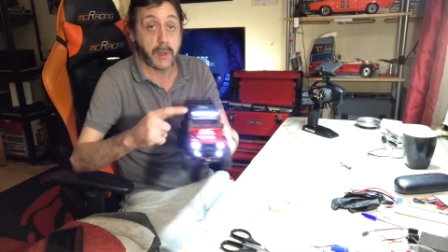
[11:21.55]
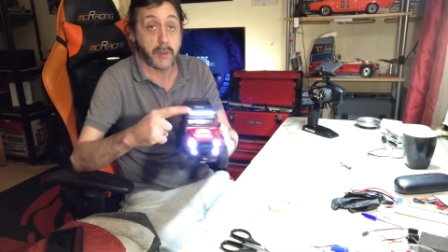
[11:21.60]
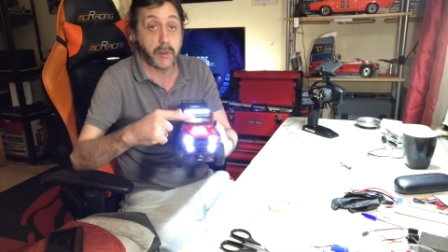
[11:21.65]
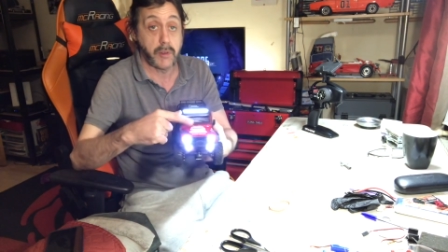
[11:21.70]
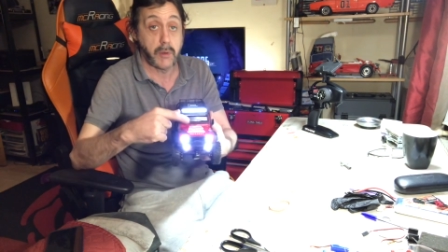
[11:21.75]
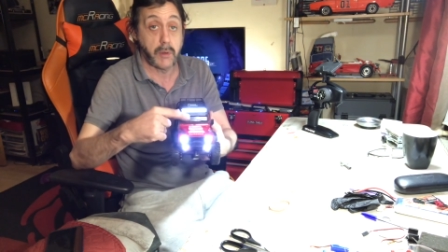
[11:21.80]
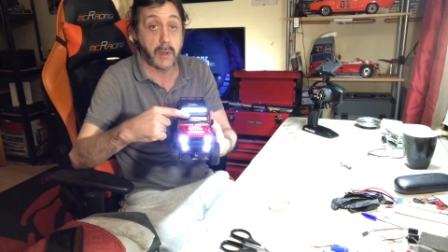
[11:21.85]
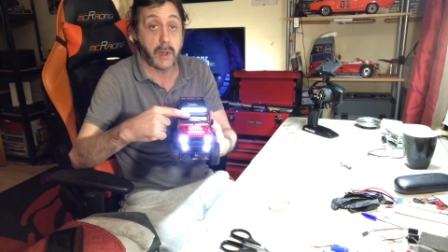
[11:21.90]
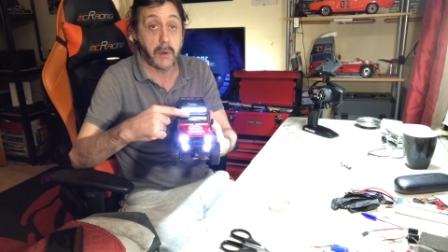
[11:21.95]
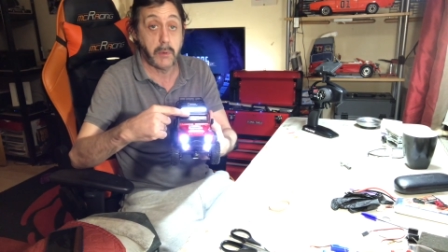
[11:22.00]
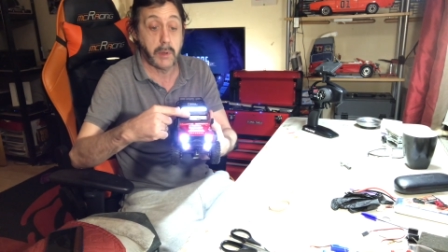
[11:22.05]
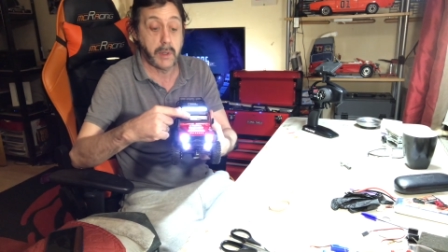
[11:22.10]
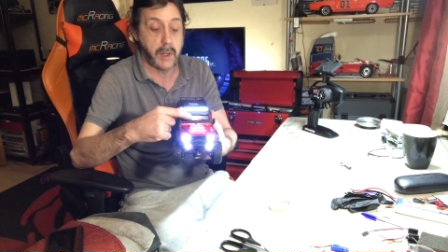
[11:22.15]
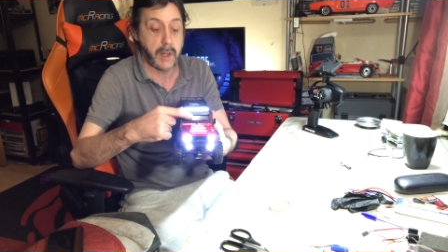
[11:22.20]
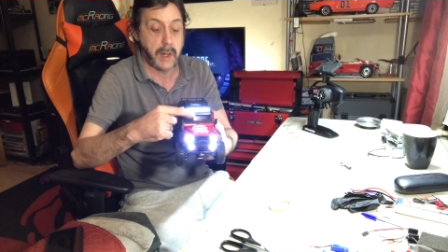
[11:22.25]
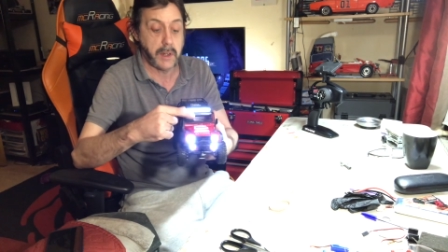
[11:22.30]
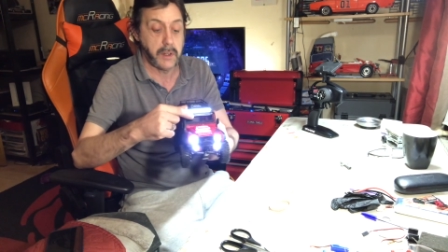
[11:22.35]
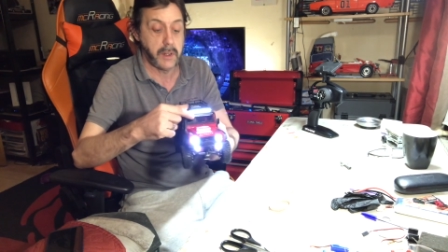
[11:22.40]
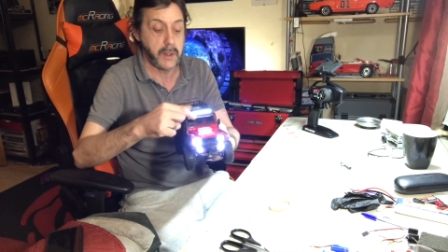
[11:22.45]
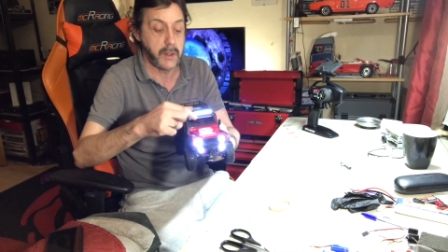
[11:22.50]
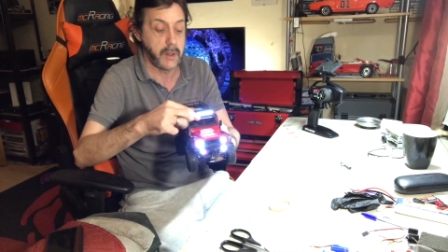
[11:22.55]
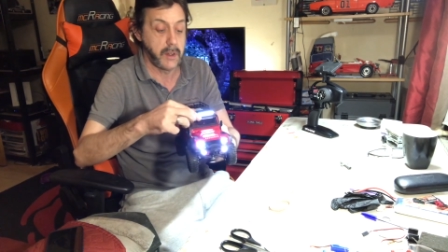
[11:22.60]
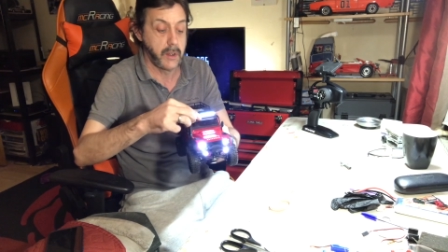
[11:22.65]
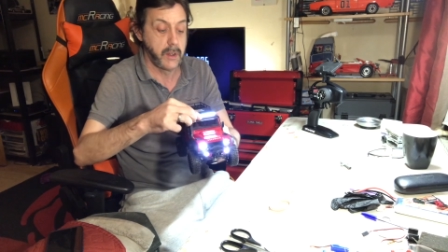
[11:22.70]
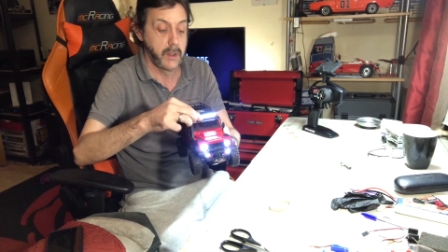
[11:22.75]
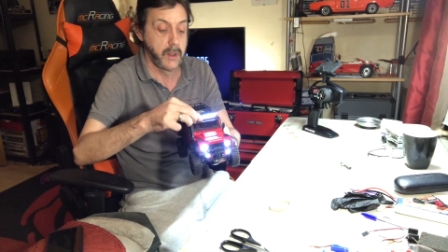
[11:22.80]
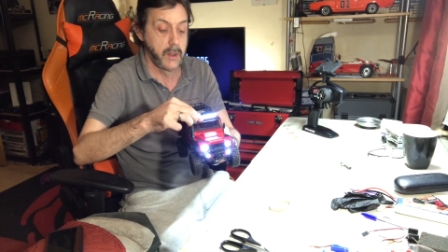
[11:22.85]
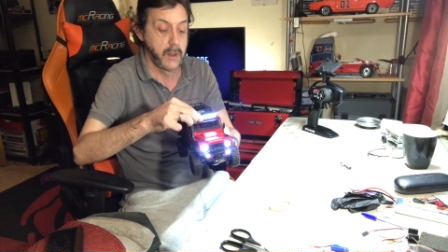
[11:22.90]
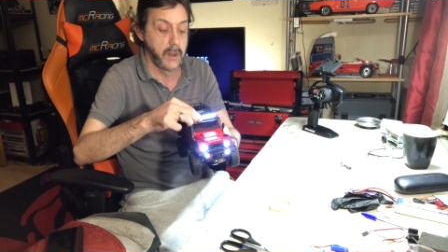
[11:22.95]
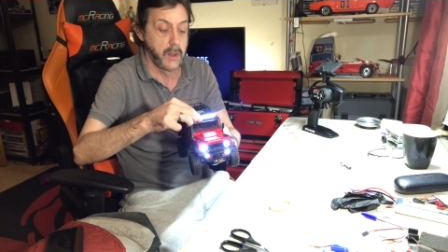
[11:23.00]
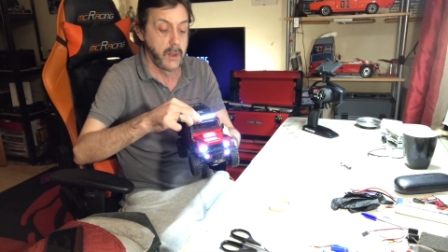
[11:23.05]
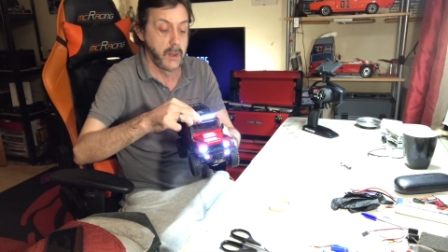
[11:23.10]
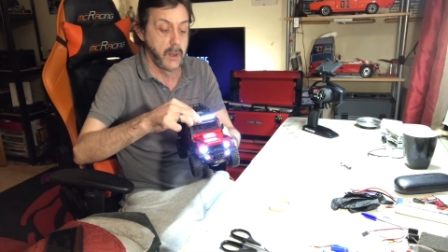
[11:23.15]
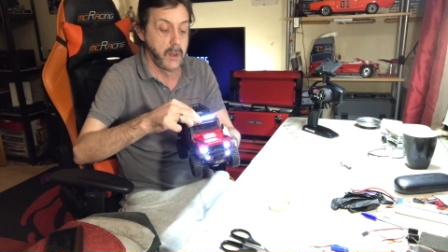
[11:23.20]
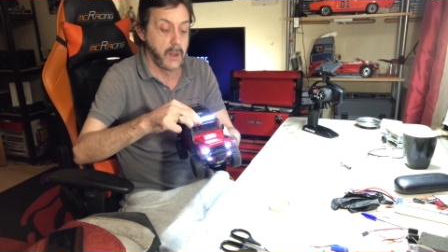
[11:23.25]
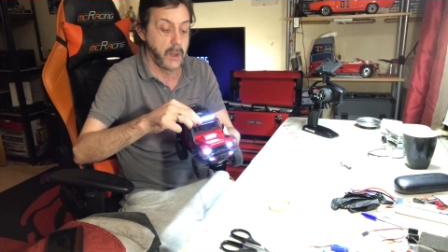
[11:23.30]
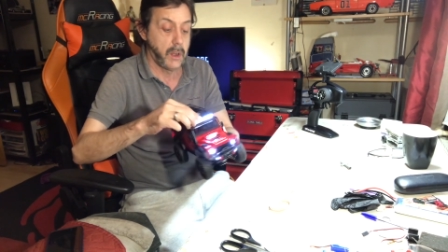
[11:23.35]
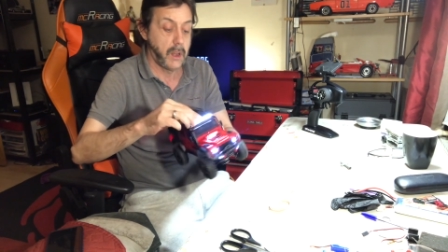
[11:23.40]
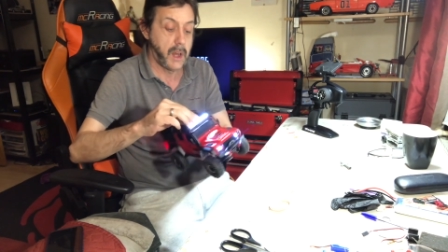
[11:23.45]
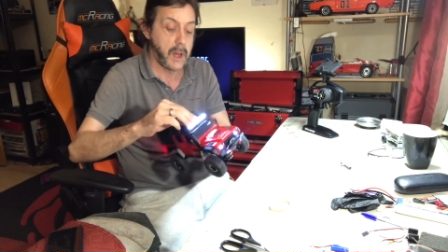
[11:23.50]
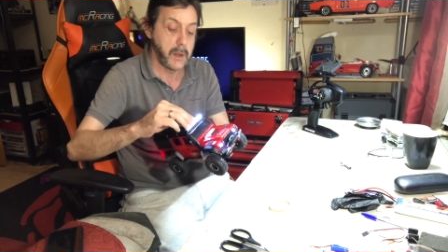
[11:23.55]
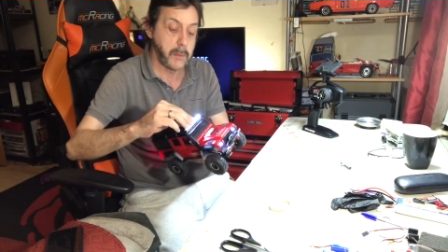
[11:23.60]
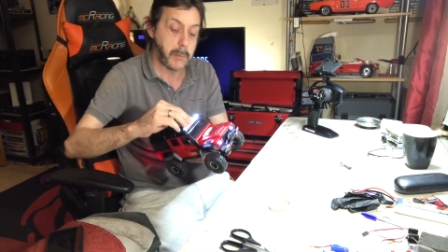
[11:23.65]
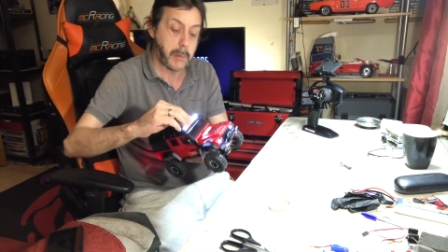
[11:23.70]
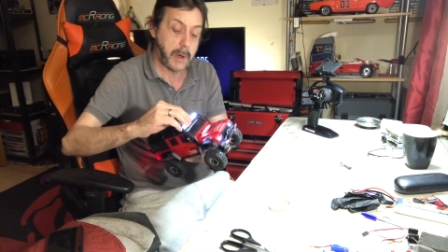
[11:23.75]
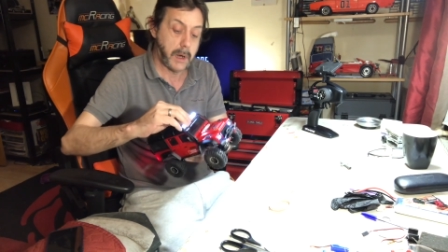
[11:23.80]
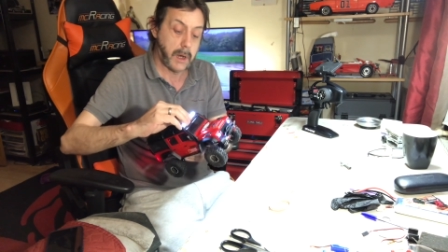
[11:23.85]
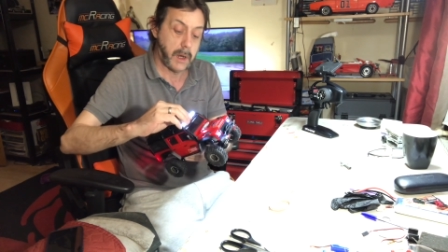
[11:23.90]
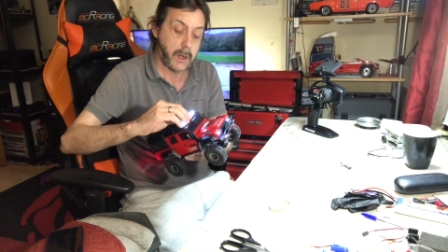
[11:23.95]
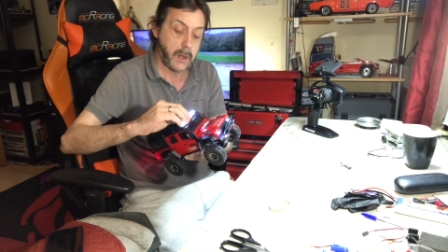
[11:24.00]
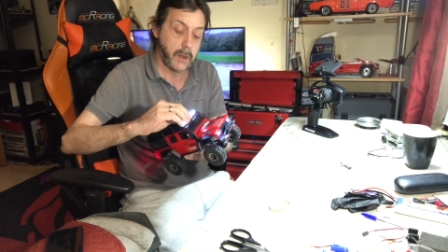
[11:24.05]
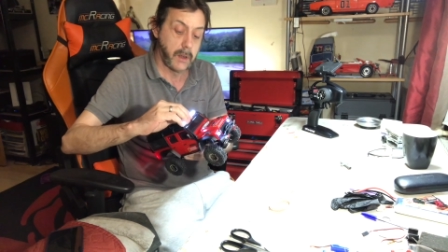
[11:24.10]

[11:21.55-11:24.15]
so now with the added light bar,